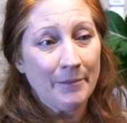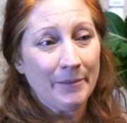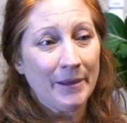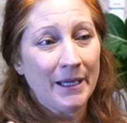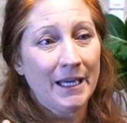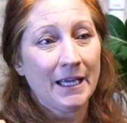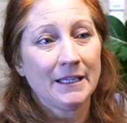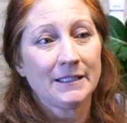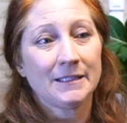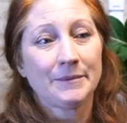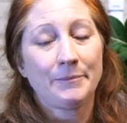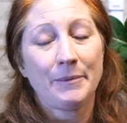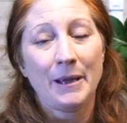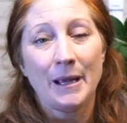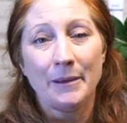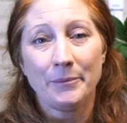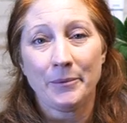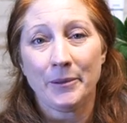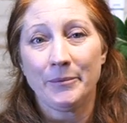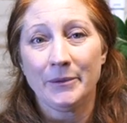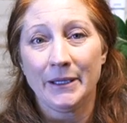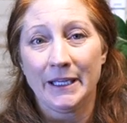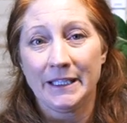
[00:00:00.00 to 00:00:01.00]
because
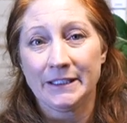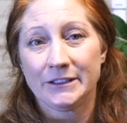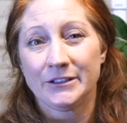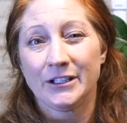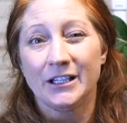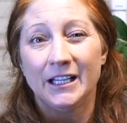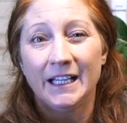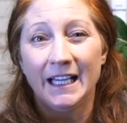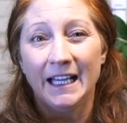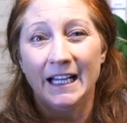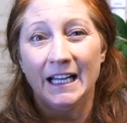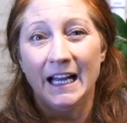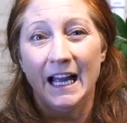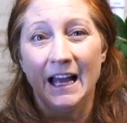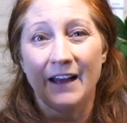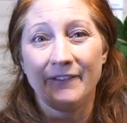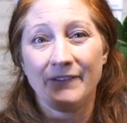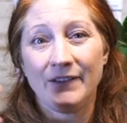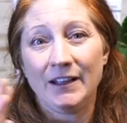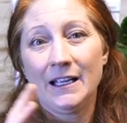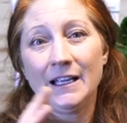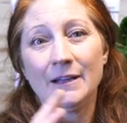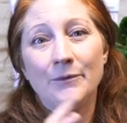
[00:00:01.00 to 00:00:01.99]
pepper plants are gonna get
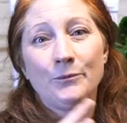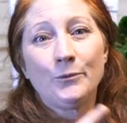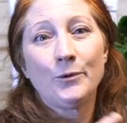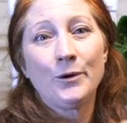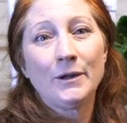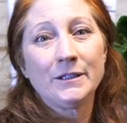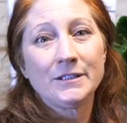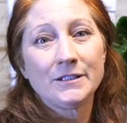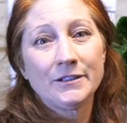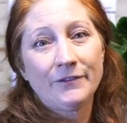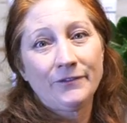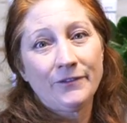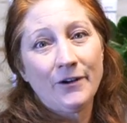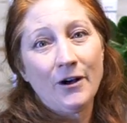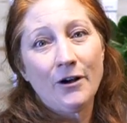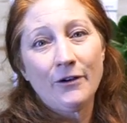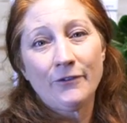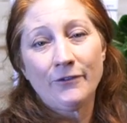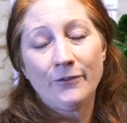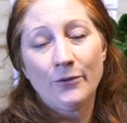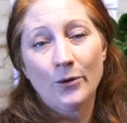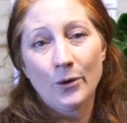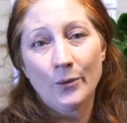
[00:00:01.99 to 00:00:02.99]
heavy and want to
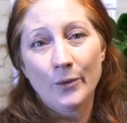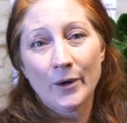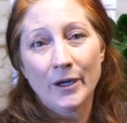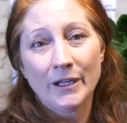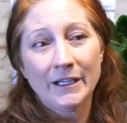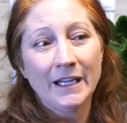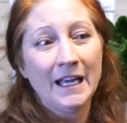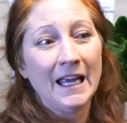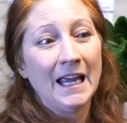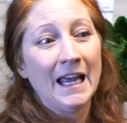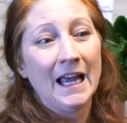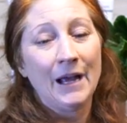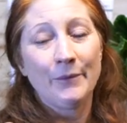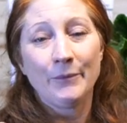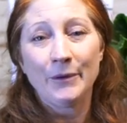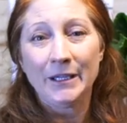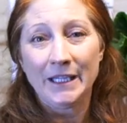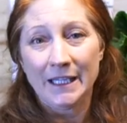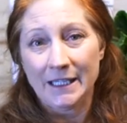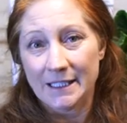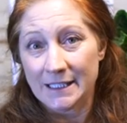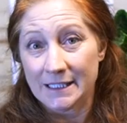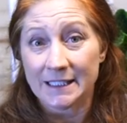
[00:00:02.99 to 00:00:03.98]
fall forward and
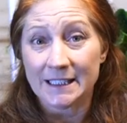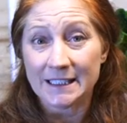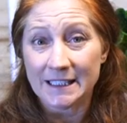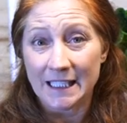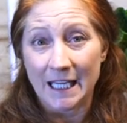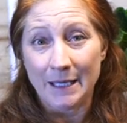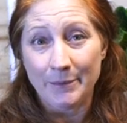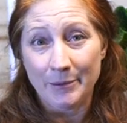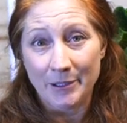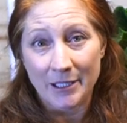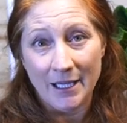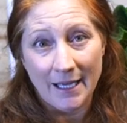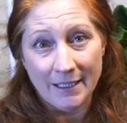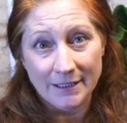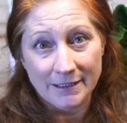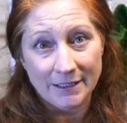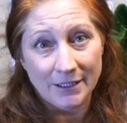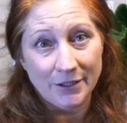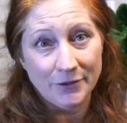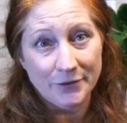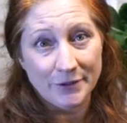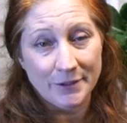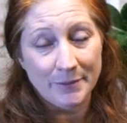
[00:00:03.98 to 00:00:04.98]
we need to
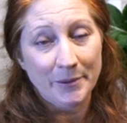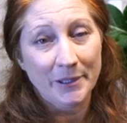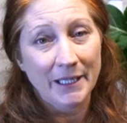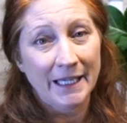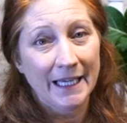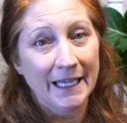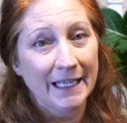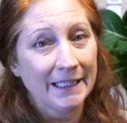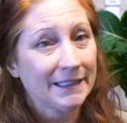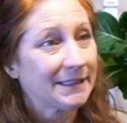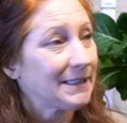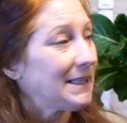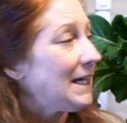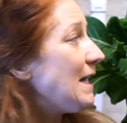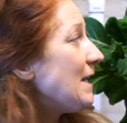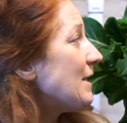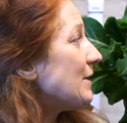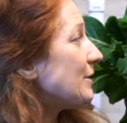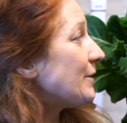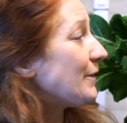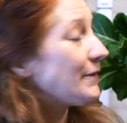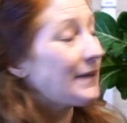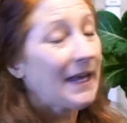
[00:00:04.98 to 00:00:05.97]
stabilize those plants.
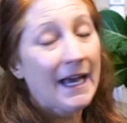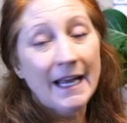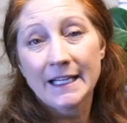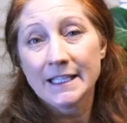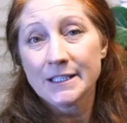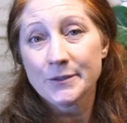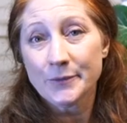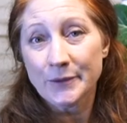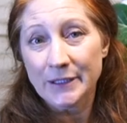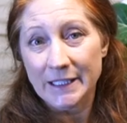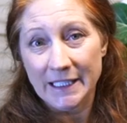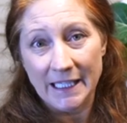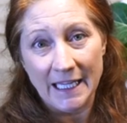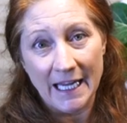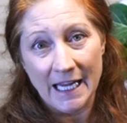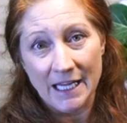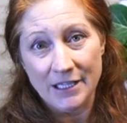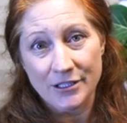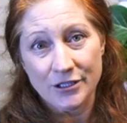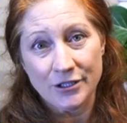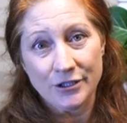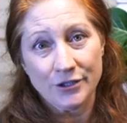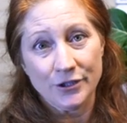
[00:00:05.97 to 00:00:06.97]
So that is what the
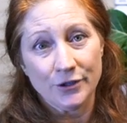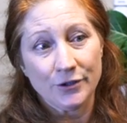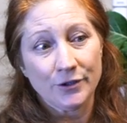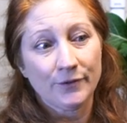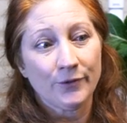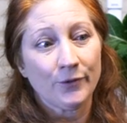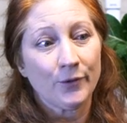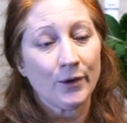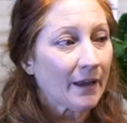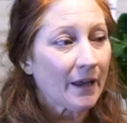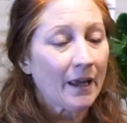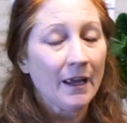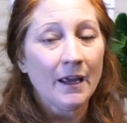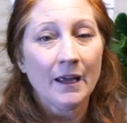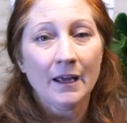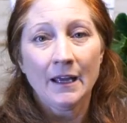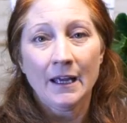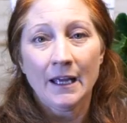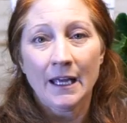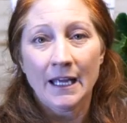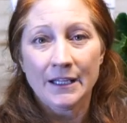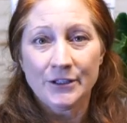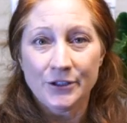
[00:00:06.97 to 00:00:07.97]
cage is used for.
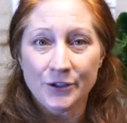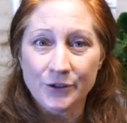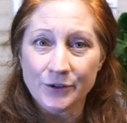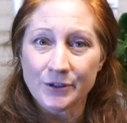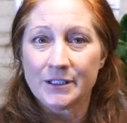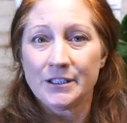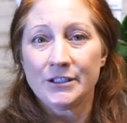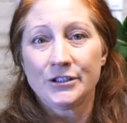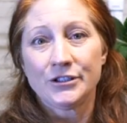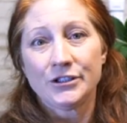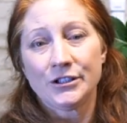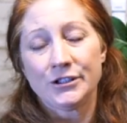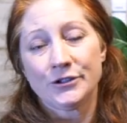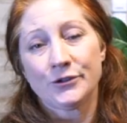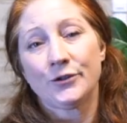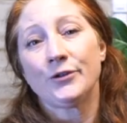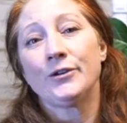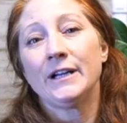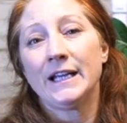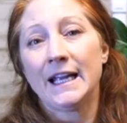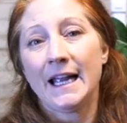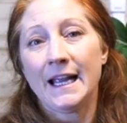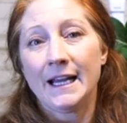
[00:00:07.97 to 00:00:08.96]
It's used to just
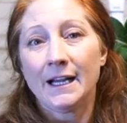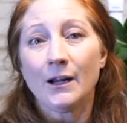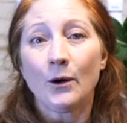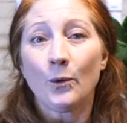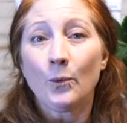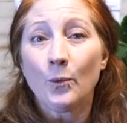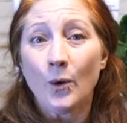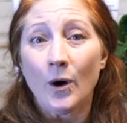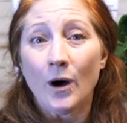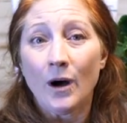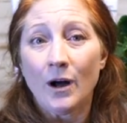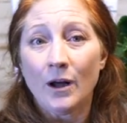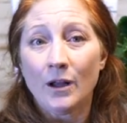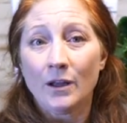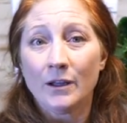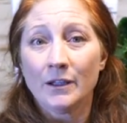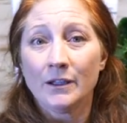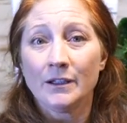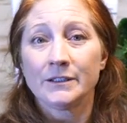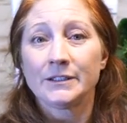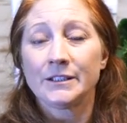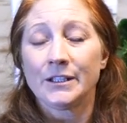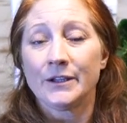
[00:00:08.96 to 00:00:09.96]
create a
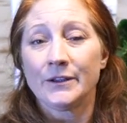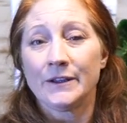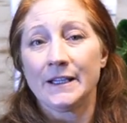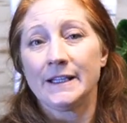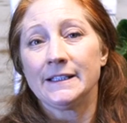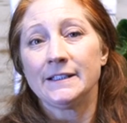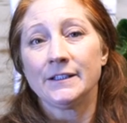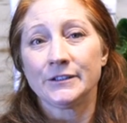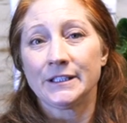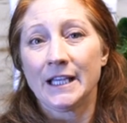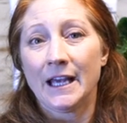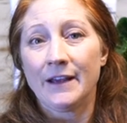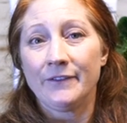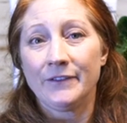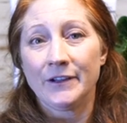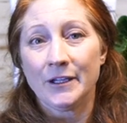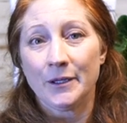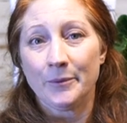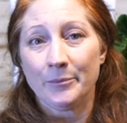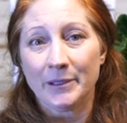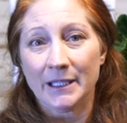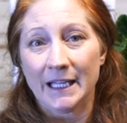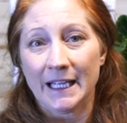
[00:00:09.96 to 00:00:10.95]
wall so that those
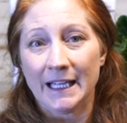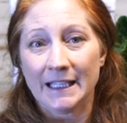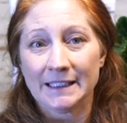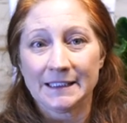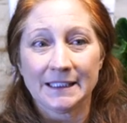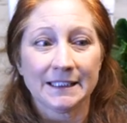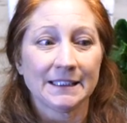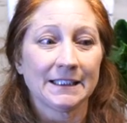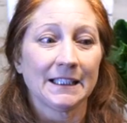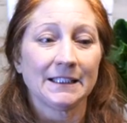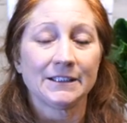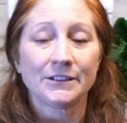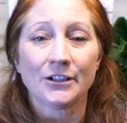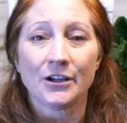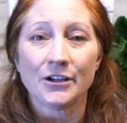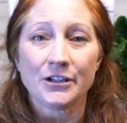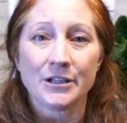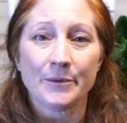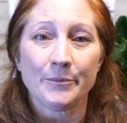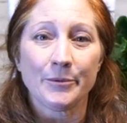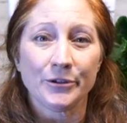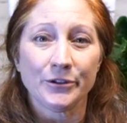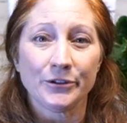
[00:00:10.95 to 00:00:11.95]
heavier plants, as they
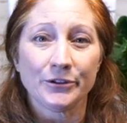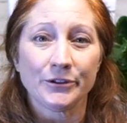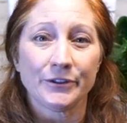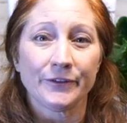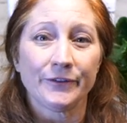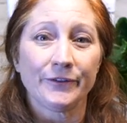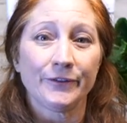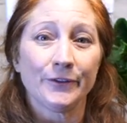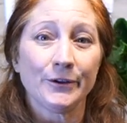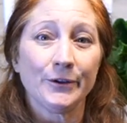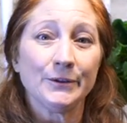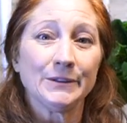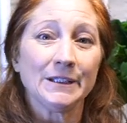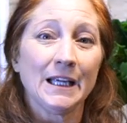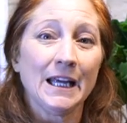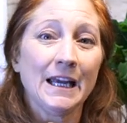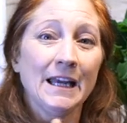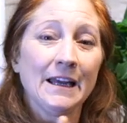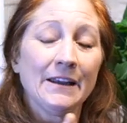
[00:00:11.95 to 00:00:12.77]
start to produce fruit,